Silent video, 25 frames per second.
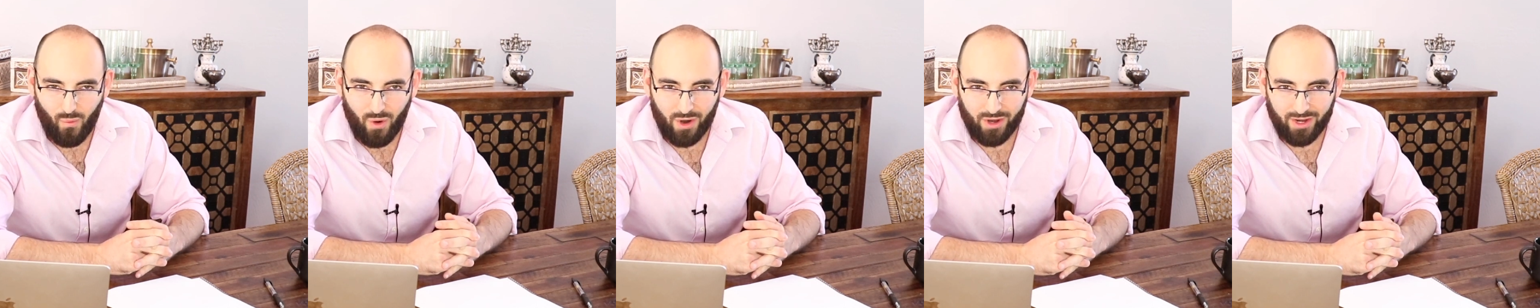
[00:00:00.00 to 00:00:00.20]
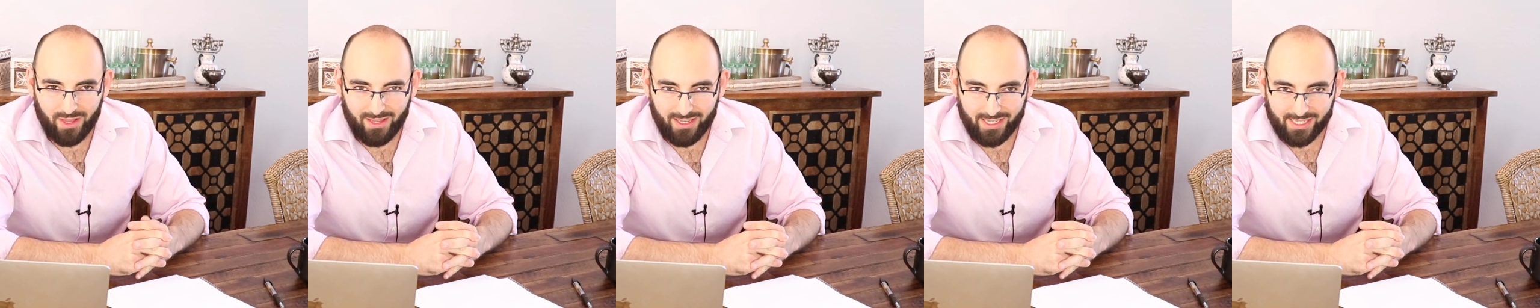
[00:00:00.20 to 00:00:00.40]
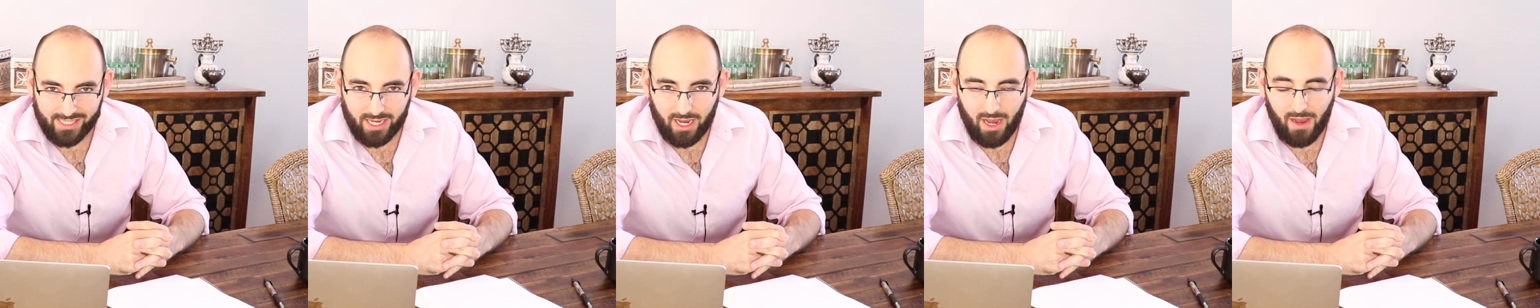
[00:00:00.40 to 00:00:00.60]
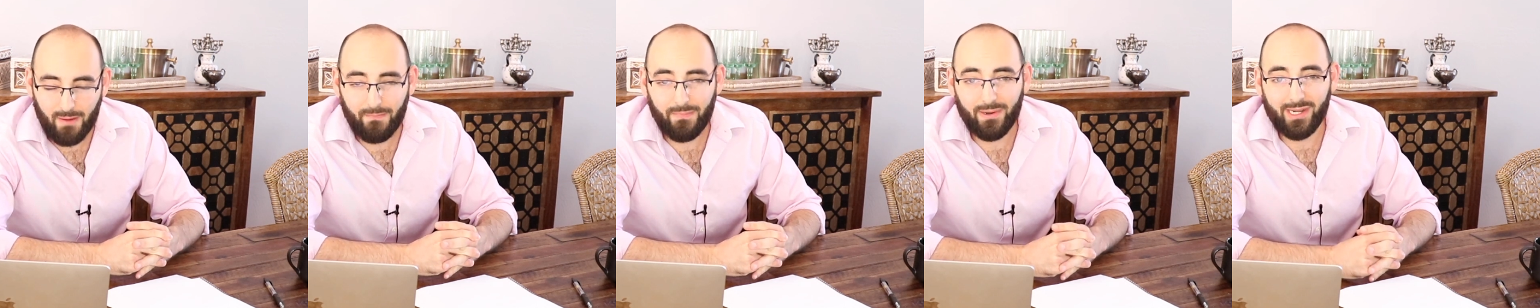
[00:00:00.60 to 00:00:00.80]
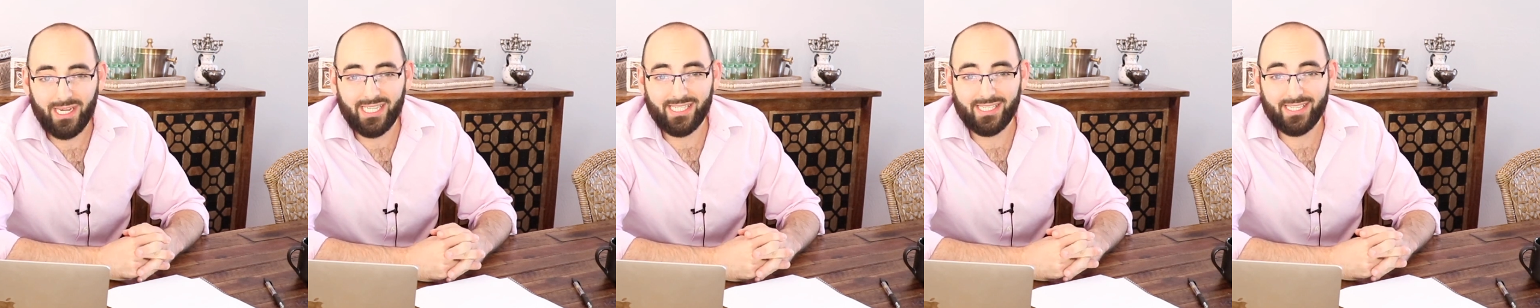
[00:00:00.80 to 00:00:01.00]
one of these
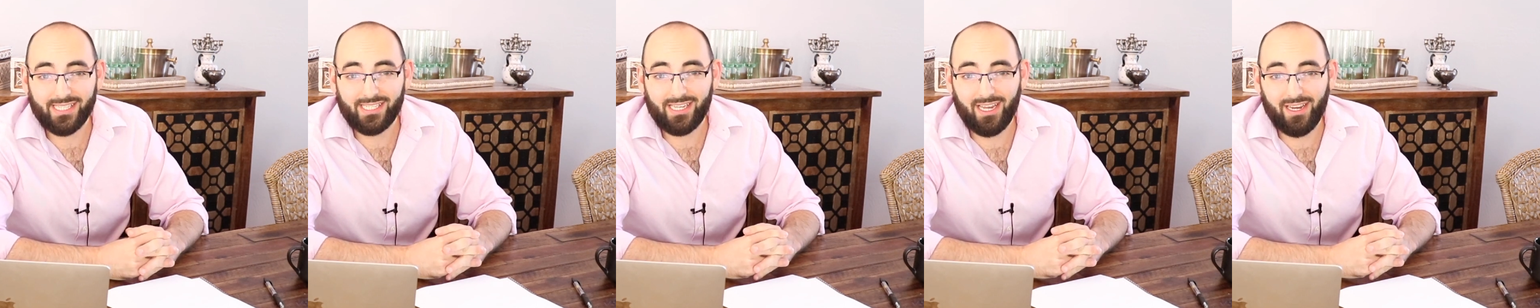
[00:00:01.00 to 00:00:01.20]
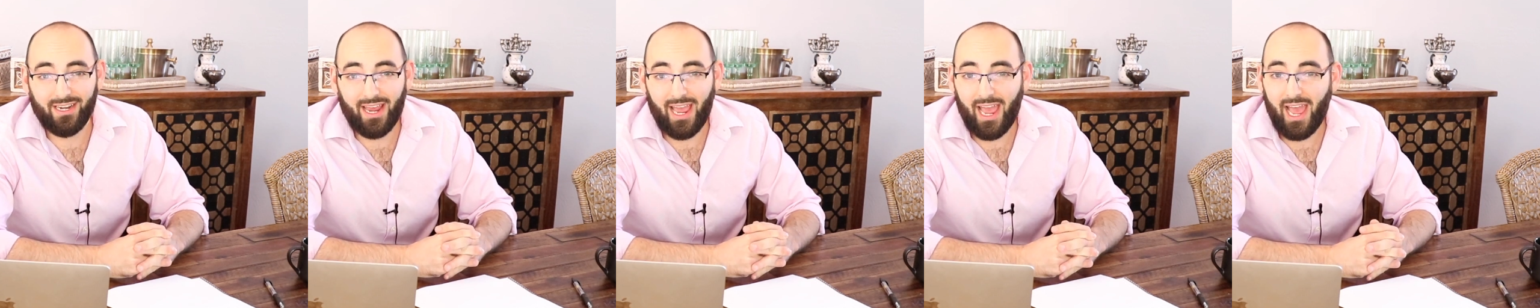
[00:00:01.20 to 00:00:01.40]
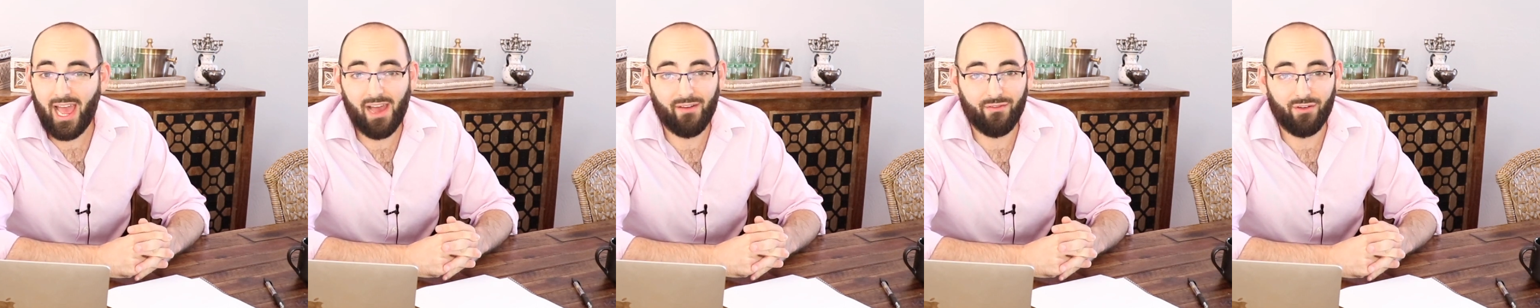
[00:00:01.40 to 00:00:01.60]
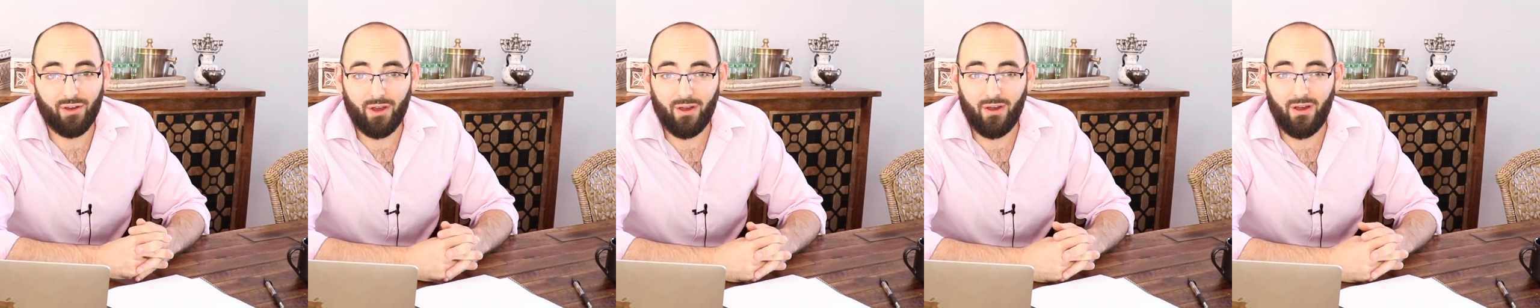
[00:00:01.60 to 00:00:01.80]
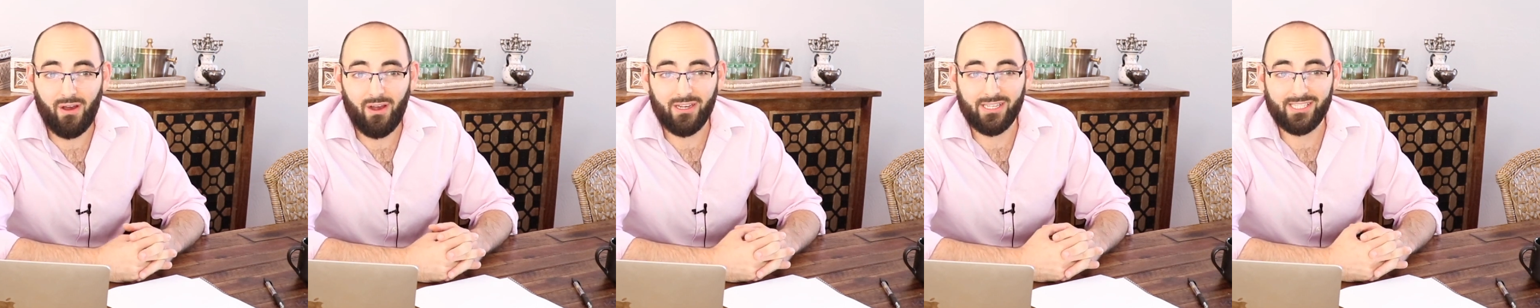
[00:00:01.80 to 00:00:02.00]
companies is going to have
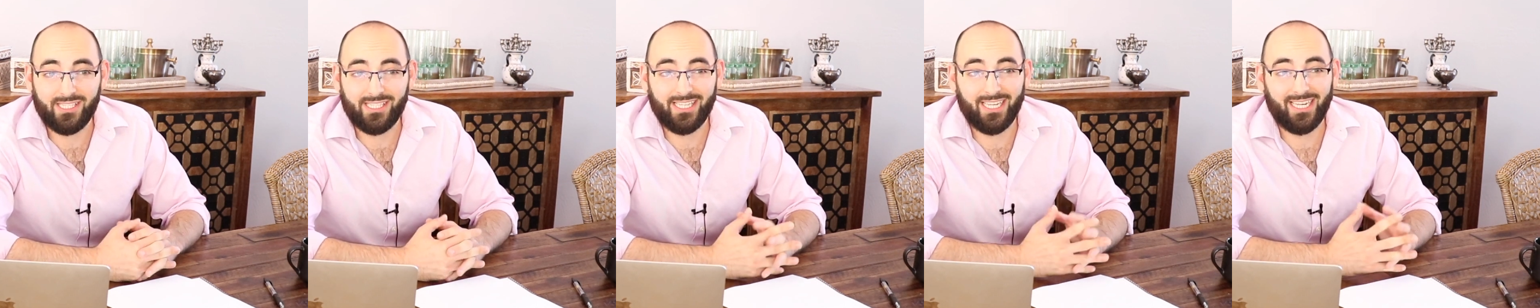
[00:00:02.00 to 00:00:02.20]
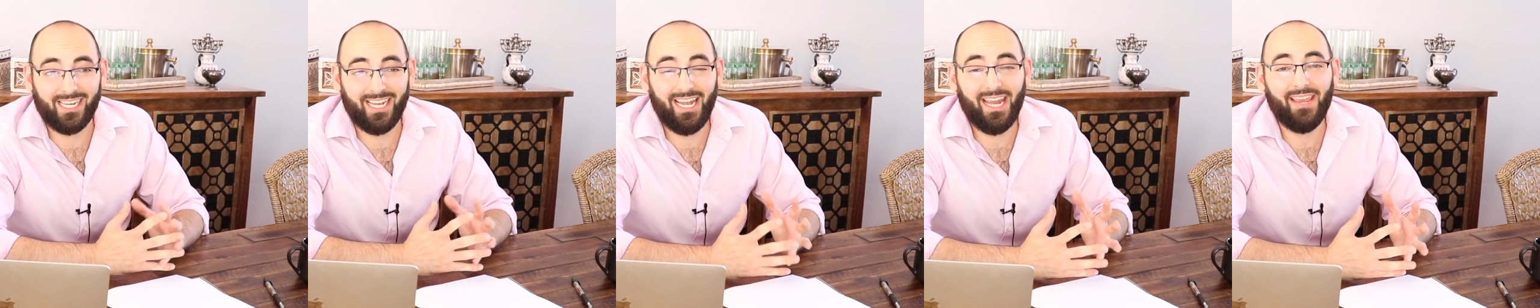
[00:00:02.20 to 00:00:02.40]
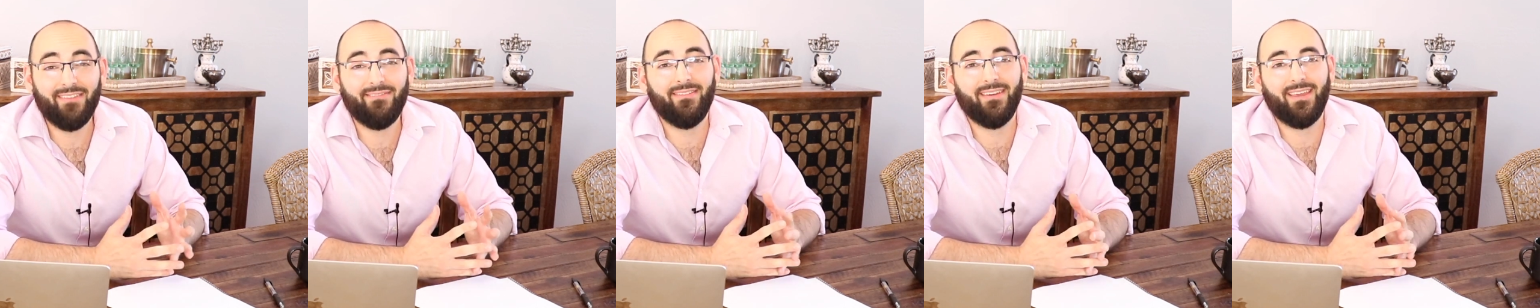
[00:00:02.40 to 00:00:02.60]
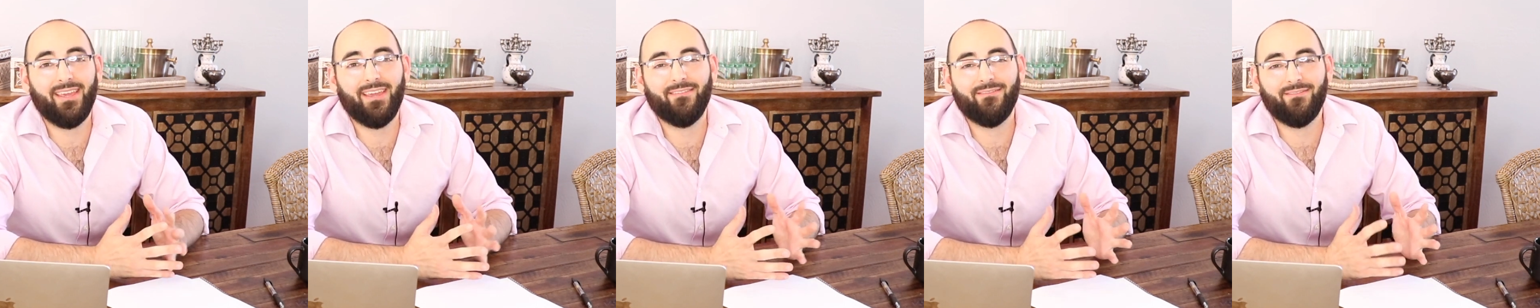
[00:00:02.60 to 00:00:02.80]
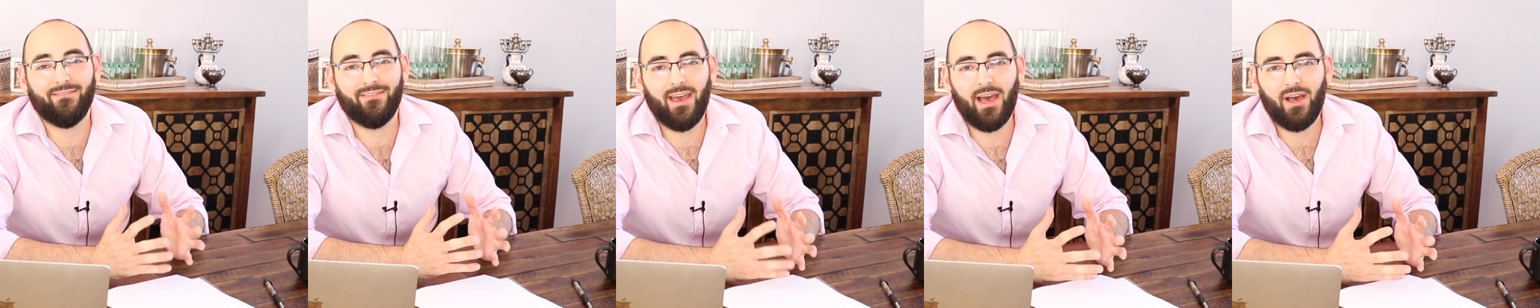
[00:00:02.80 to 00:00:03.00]
a
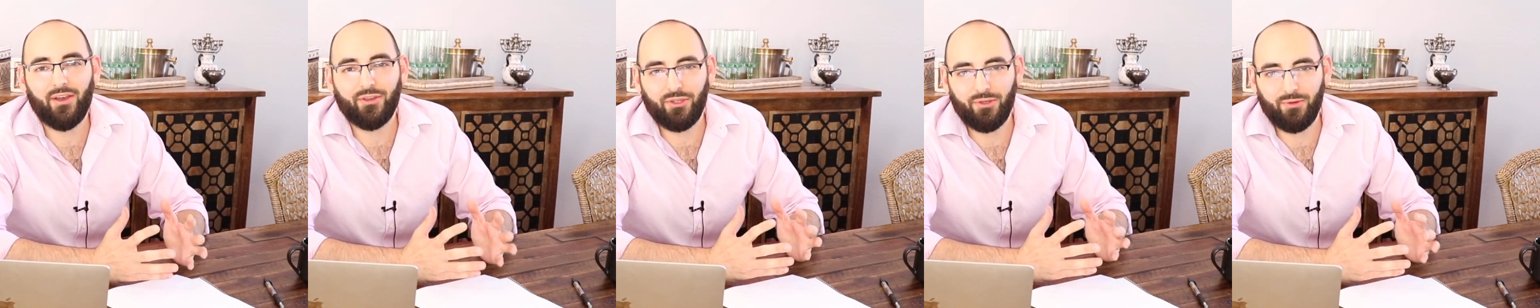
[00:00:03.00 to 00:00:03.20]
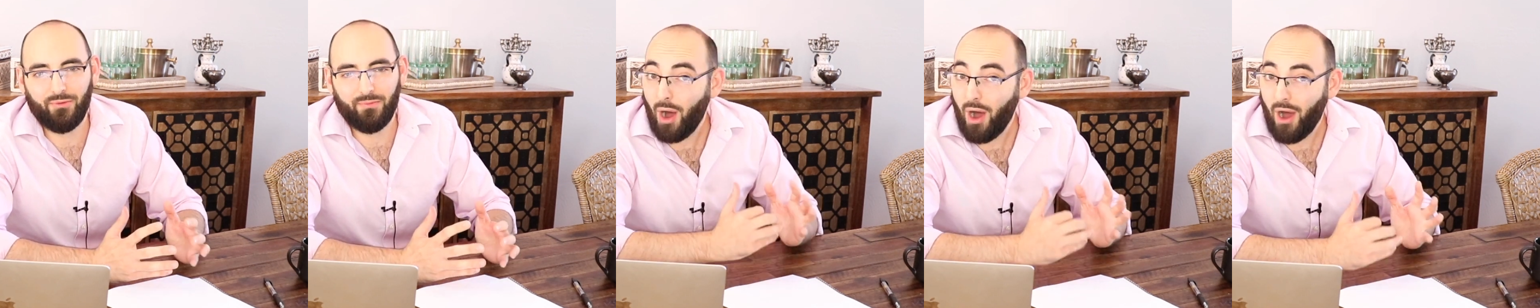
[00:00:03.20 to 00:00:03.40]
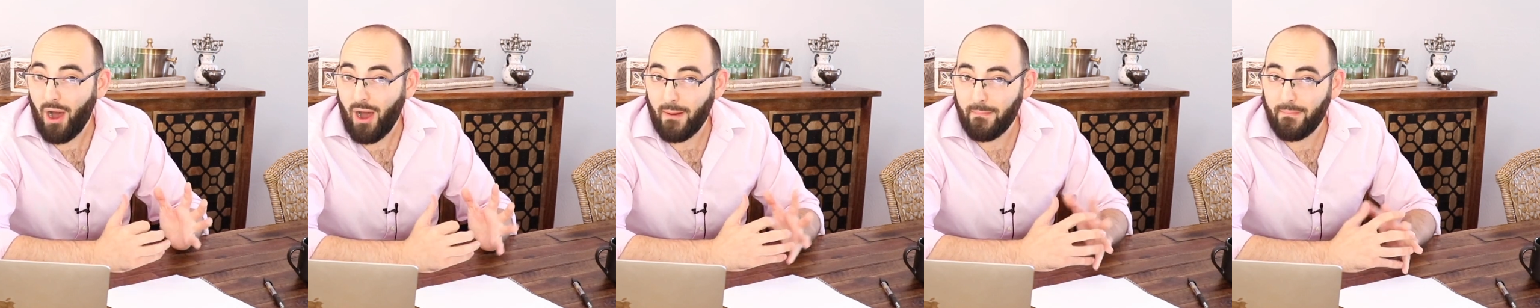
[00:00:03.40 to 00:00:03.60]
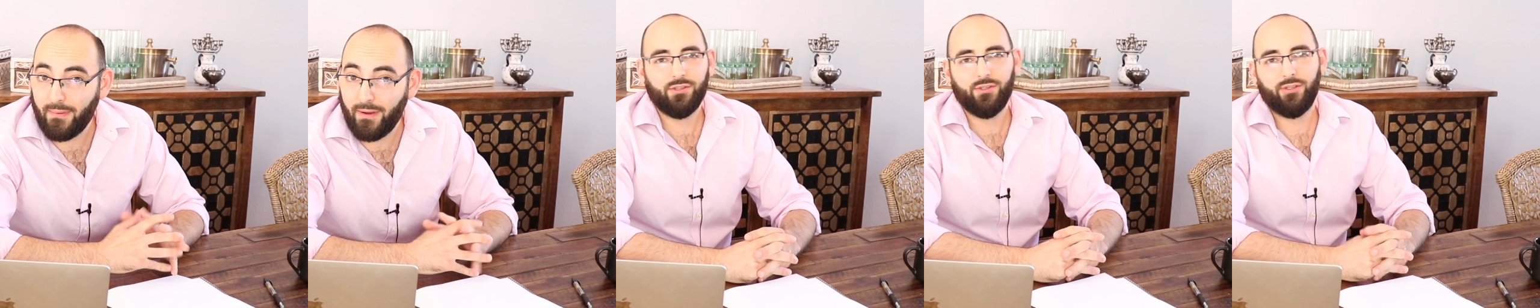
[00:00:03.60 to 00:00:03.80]
significant value pop.